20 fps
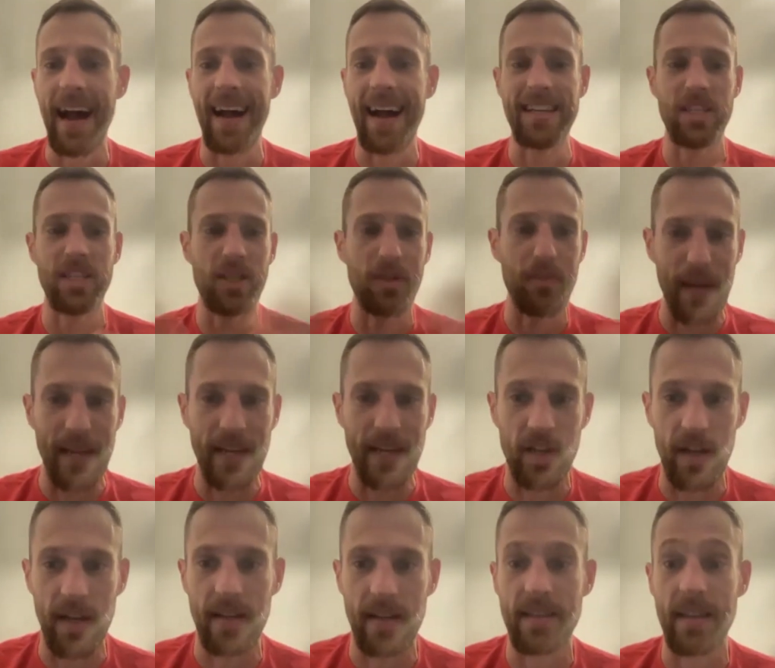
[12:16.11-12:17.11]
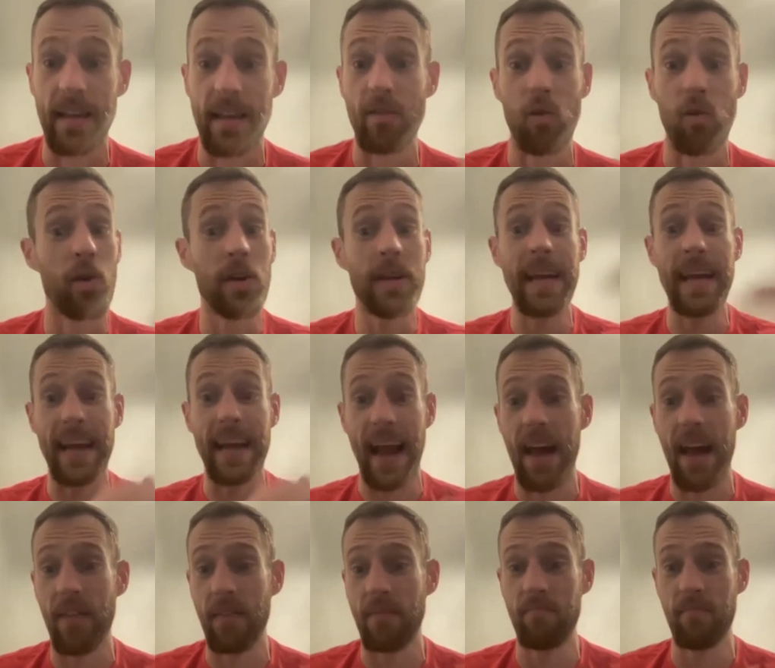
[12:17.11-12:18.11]
speeches, and looking
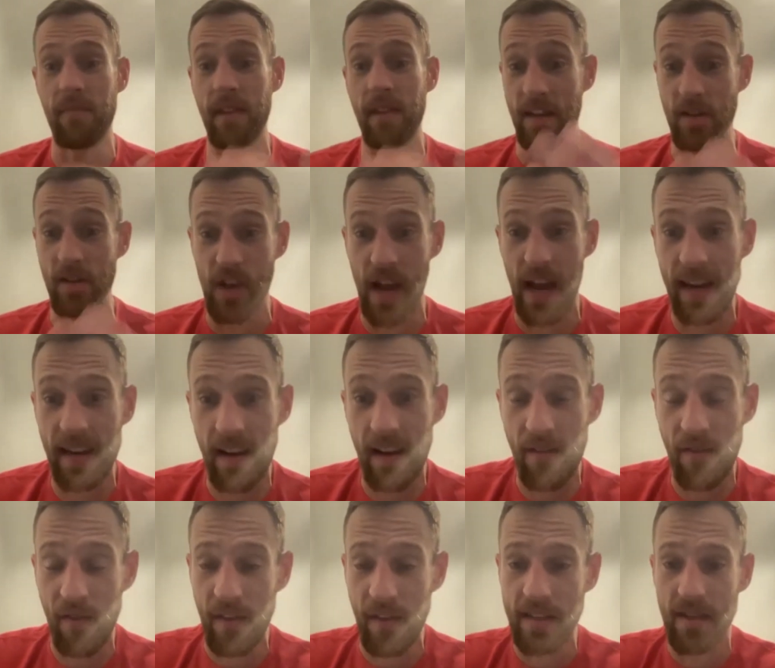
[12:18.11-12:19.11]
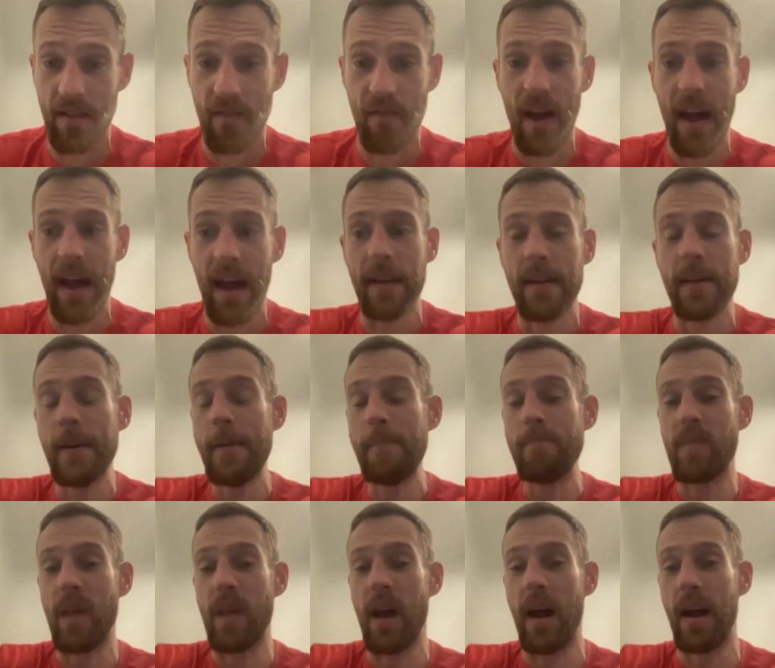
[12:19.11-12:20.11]
at the agenda for this event.
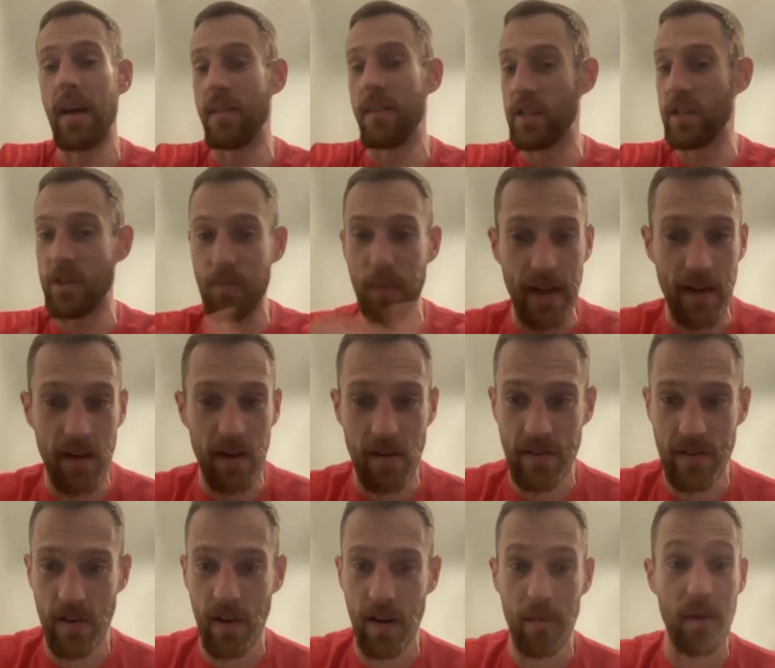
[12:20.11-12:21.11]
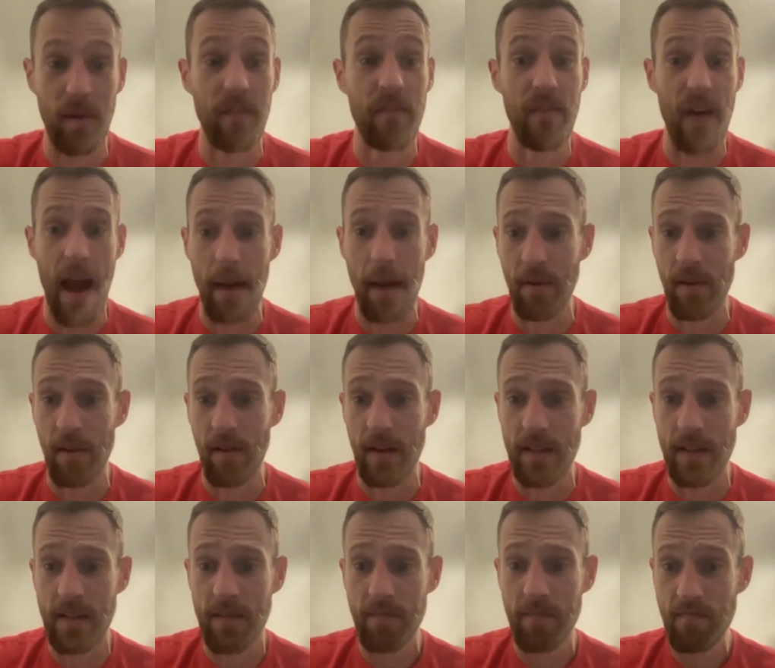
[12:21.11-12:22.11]
The speakers are going to be
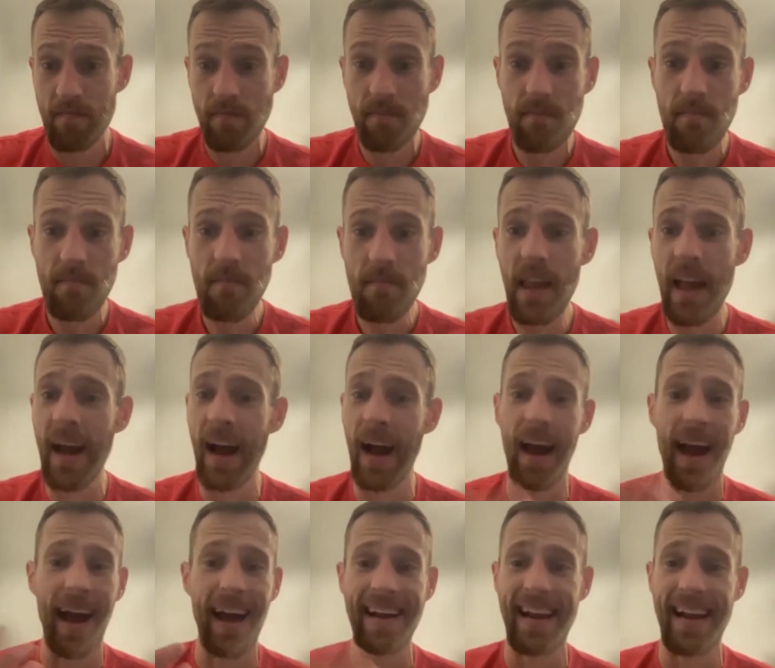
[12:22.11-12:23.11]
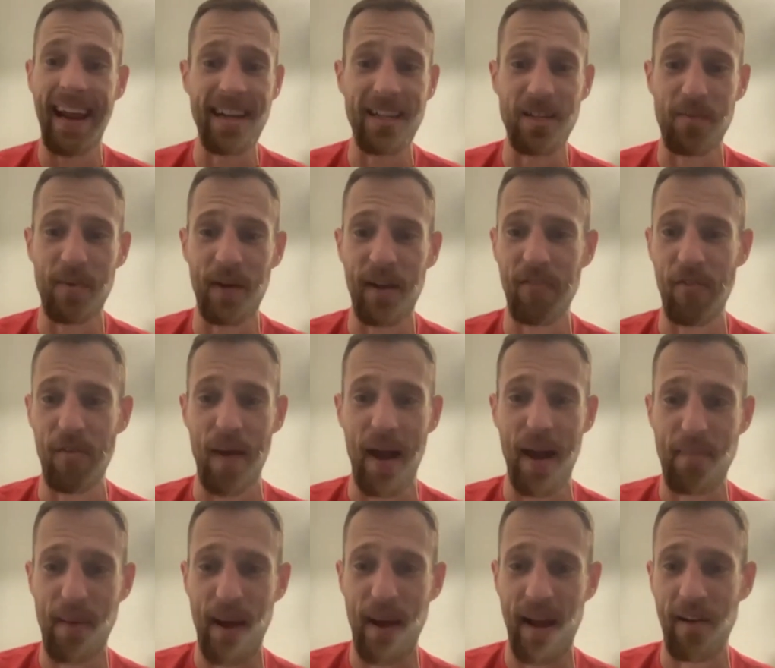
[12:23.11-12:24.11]
fabulous. I can't speak for my
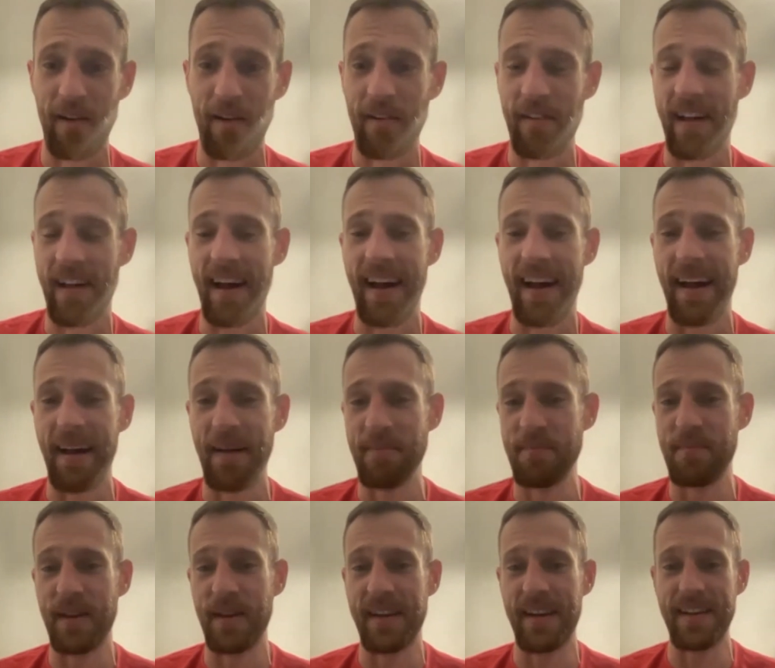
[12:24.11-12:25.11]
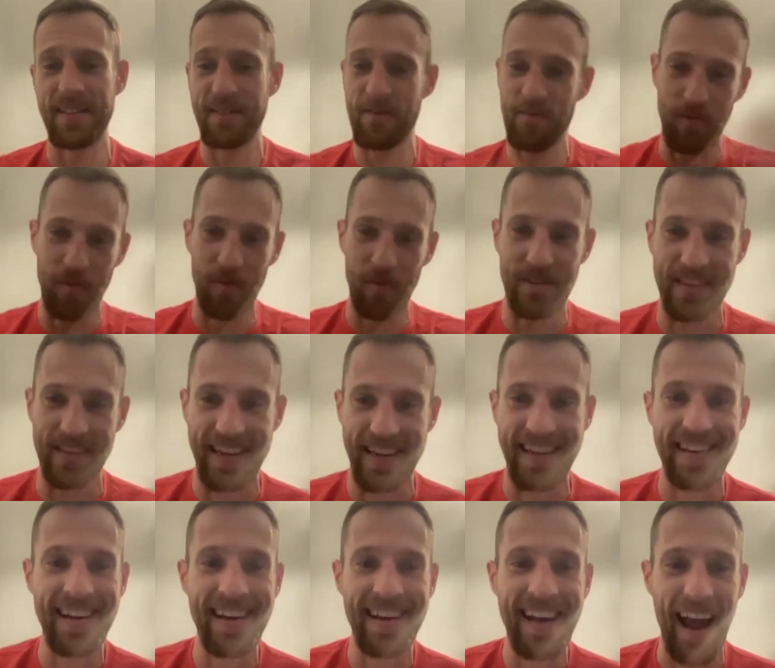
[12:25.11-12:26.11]
panel because we'll
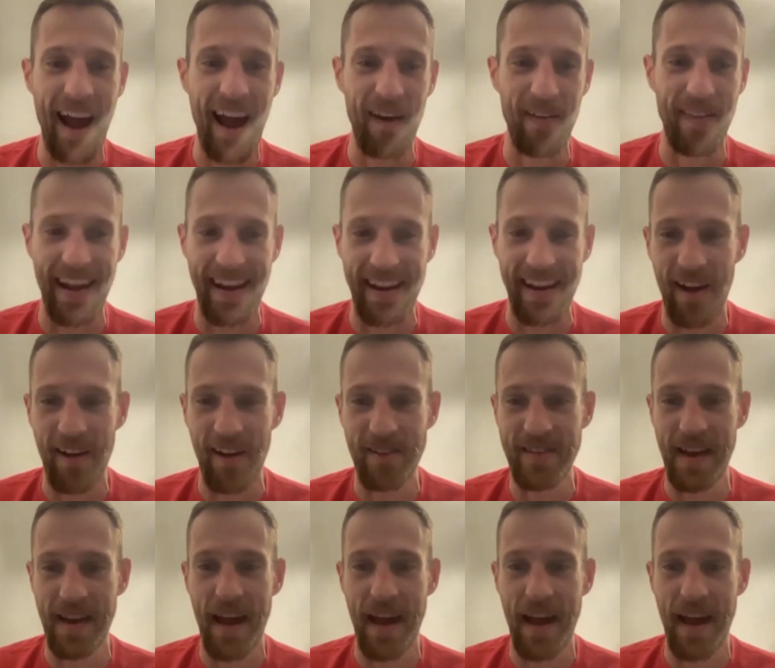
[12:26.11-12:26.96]
see how that goes.